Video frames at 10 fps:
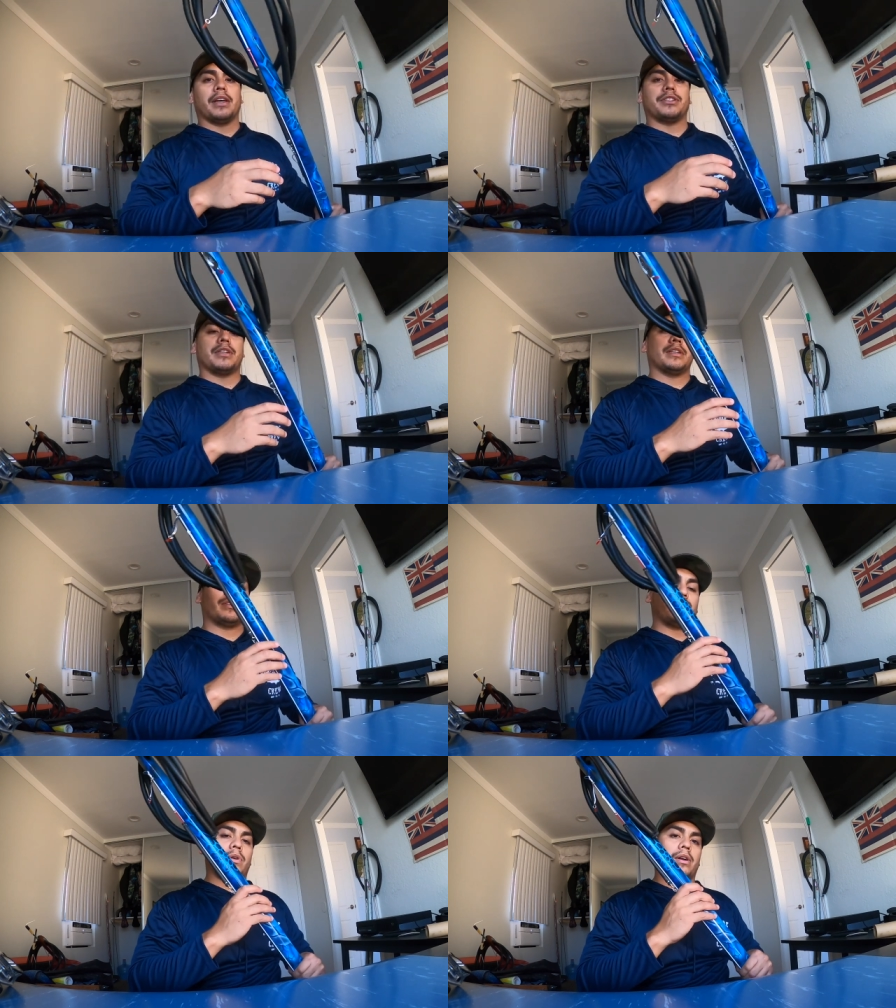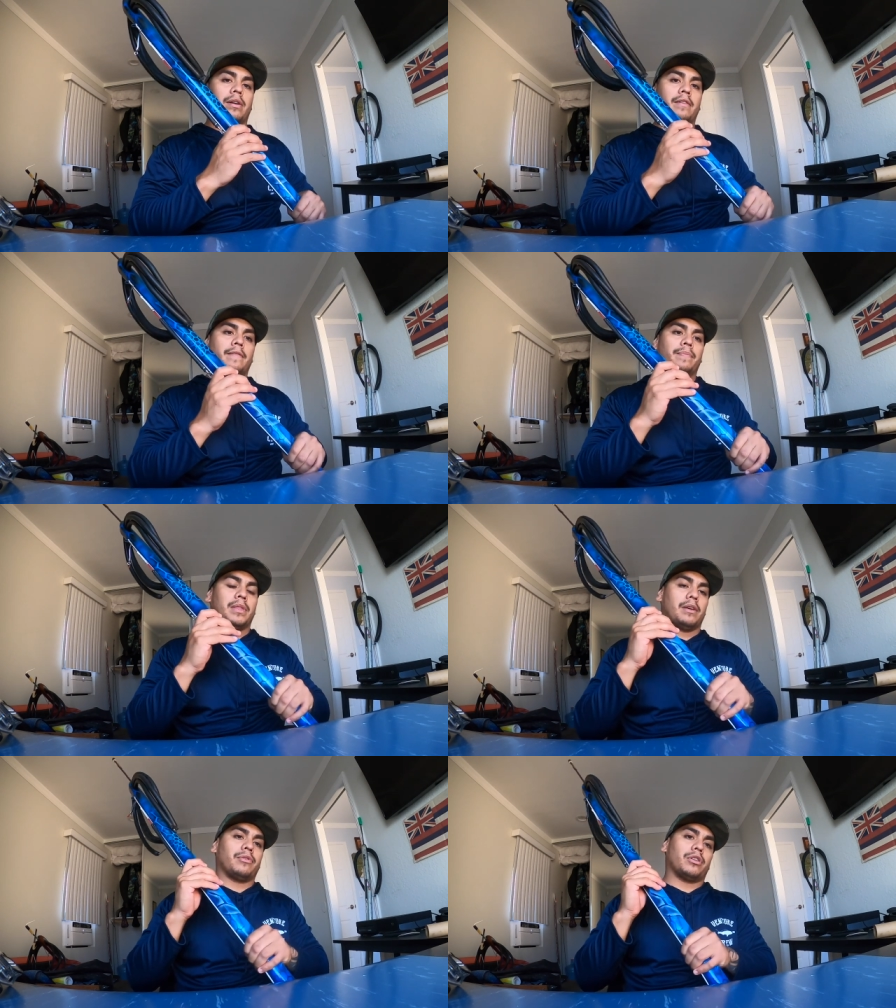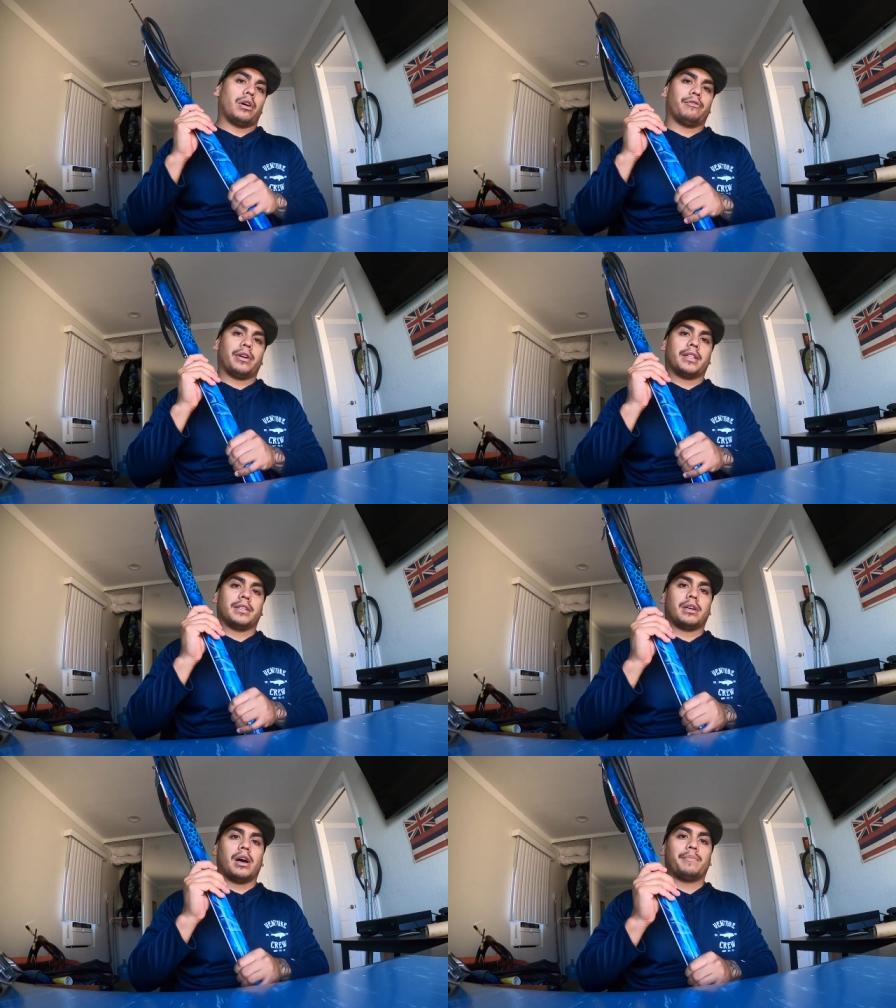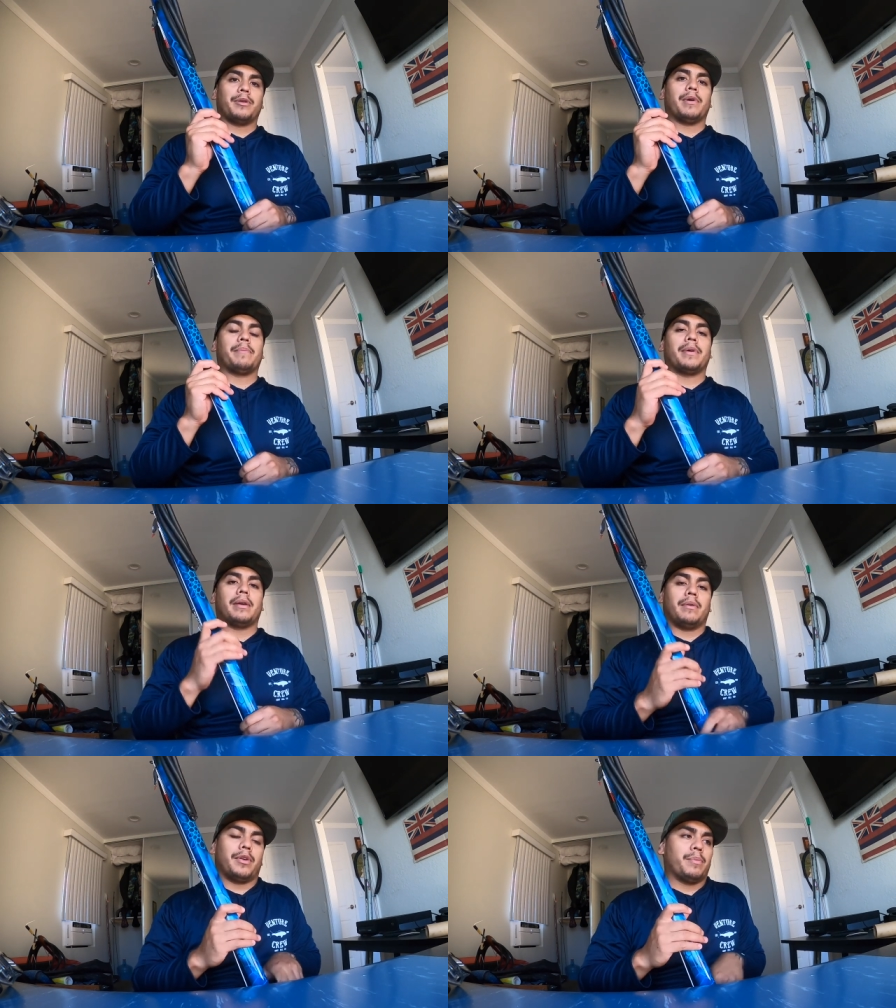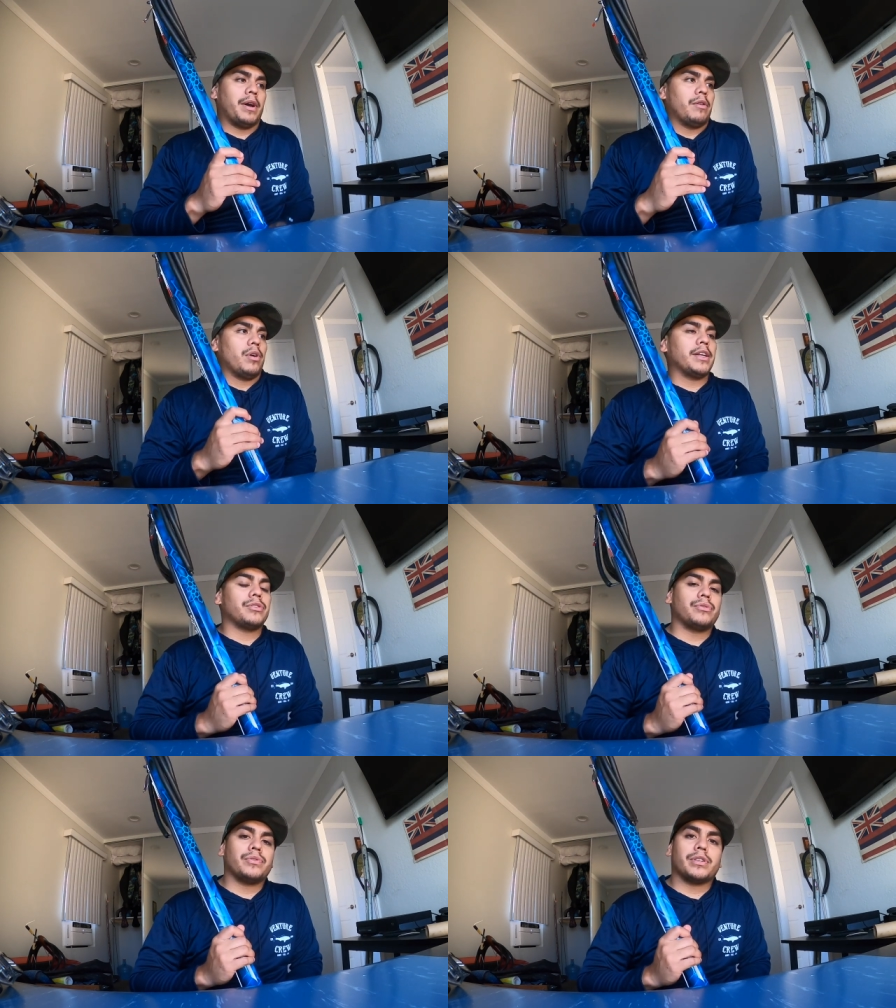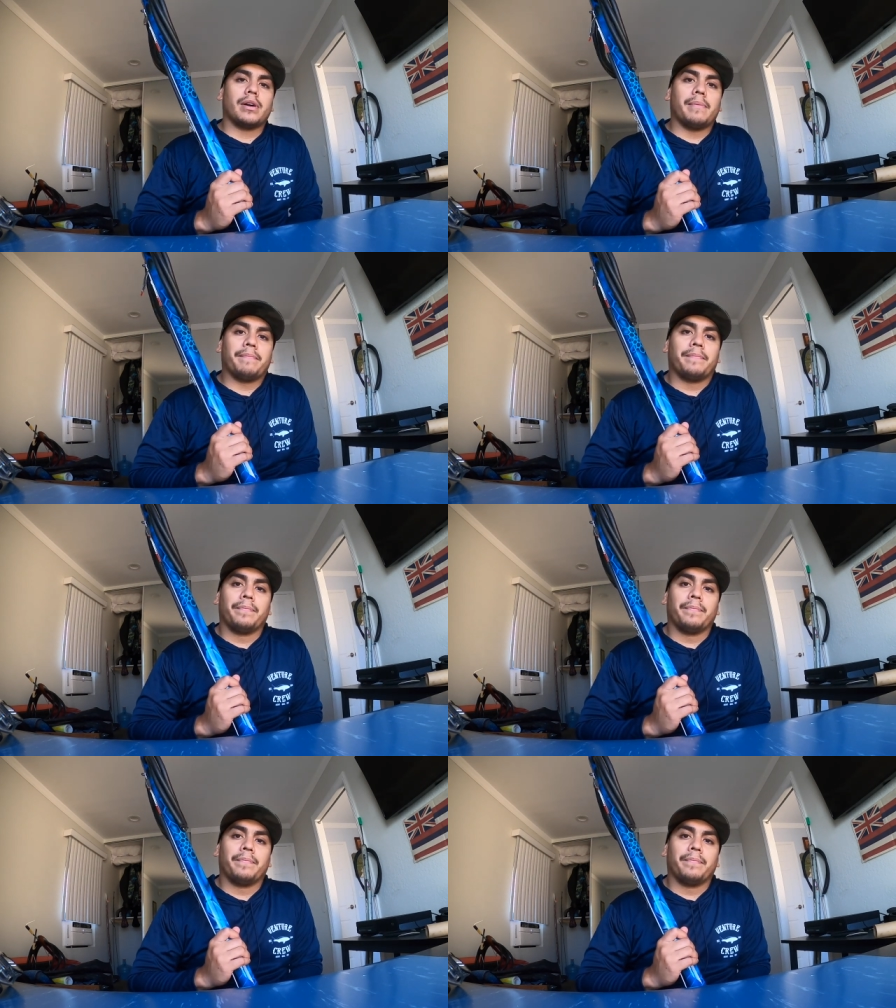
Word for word: ledges where if you're hovering at the top you might be you might run into some